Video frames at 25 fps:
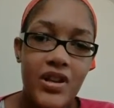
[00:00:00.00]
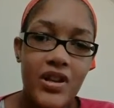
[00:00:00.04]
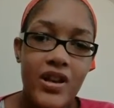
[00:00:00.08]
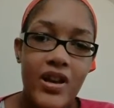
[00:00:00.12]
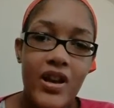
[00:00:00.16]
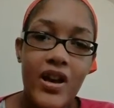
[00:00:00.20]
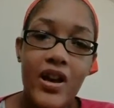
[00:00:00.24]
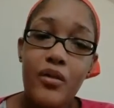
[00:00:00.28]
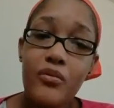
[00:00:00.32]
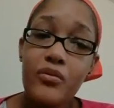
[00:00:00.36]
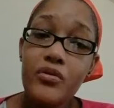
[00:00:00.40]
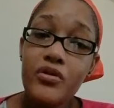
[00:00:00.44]

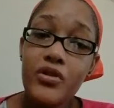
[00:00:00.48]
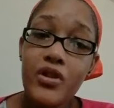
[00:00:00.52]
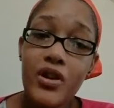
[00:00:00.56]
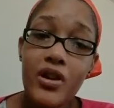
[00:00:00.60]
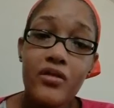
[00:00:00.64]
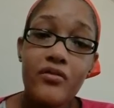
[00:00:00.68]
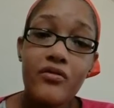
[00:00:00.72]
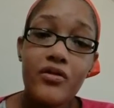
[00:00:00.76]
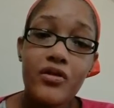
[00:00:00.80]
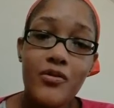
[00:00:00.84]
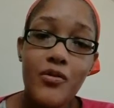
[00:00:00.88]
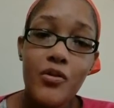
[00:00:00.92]
I will try to
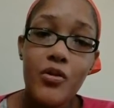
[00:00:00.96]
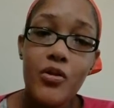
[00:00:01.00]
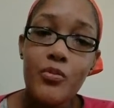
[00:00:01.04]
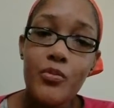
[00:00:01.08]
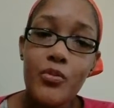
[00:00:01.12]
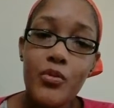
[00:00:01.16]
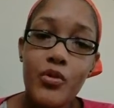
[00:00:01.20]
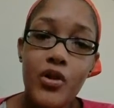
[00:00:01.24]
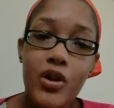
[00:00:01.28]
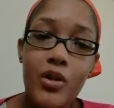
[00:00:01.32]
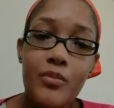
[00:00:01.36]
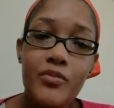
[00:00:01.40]
record
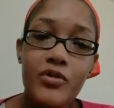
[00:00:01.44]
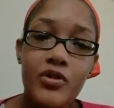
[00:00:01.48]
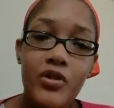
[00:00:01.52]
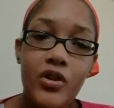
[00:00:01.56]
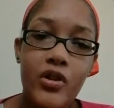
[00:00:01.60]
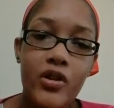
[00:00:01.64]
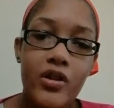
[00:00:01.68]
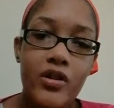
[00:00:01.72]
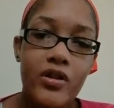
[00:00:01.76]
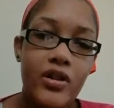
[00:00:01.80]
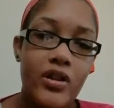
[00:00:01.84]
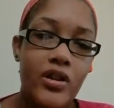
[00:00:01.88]
more. I'm
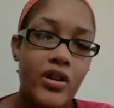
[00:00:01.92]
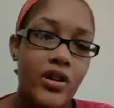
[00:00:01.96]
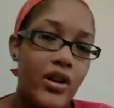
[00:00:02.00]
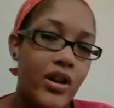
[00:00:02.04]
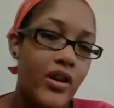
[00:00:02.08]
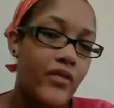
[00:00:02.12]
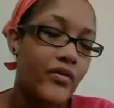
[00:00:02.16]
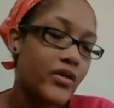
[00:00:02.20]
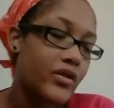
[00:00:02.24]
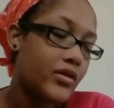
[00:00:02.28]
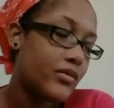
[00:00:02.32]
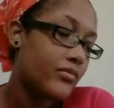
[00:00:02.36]
sorry that I
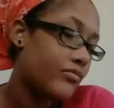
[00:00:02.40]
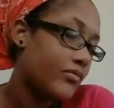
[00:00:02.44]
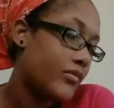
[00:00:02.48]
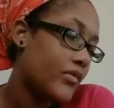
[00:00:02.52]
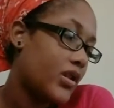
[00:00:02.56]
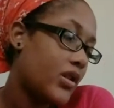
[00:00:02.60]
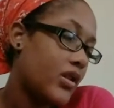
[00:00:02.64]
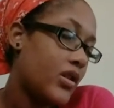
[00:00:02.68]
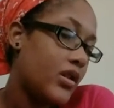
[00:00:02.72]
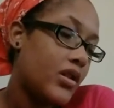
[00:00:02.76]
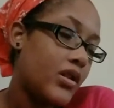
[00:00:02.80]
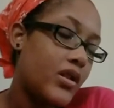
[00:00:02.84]
haven't.
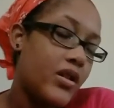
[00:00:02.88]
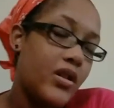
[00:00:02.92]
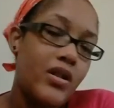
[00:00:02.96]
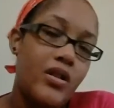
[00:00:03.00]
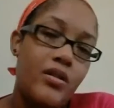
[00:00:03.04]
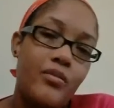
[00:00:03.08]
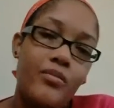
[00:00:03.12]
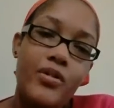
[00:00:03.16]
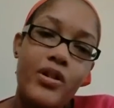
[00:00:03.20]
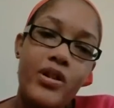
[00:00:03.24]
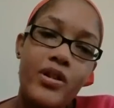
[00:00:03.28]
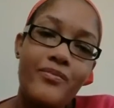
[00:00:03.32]

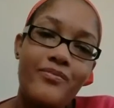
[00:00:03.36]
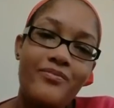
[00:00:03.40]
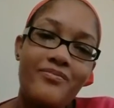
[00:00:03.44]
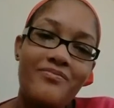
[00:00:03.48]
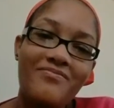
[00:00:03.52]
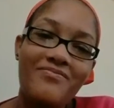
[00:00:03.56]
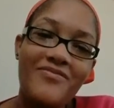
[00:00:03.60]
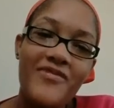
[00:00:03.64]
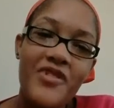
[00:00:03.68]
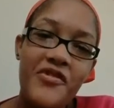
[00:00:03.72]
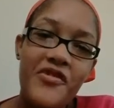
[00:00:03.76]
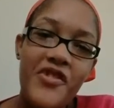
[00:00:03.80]
But,
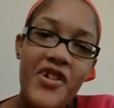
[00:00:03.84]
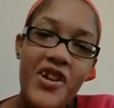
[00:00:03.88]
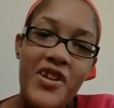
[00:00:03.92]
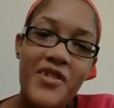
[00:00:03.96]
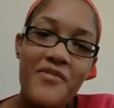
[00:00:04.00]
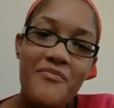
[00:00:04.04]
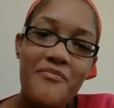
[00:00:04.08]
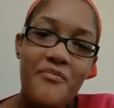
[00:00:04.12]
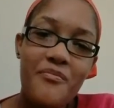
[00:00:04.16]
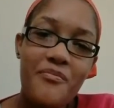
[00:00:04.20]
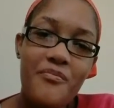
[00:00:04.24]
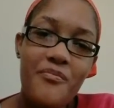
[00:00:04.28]
all right.
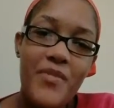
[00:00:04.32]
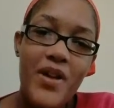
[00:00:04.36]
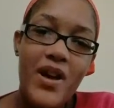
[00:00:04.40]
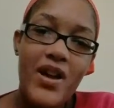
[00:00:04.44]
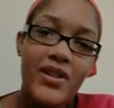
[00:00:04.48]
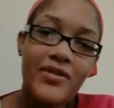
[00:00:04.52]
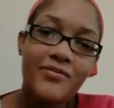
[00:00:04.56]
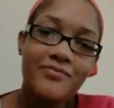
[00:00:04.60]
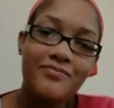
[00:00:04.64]
Bye.